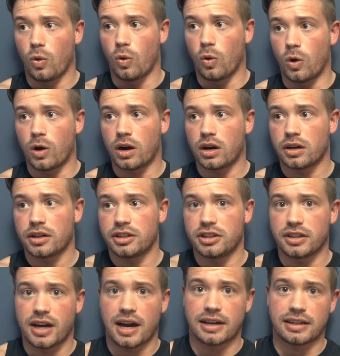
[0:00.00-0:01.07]
or
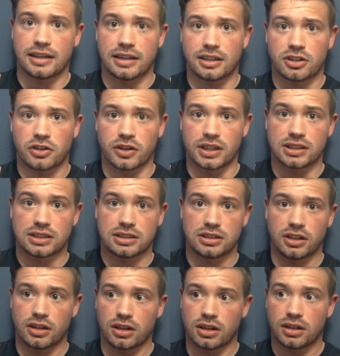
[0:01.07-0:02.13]
you got to increase
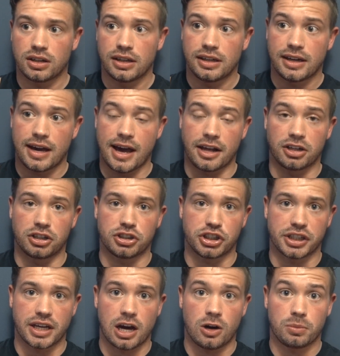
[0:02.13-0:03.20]
your
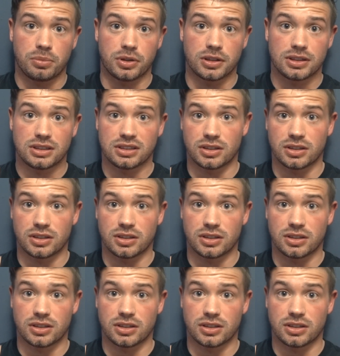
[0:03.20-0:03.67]
energy output.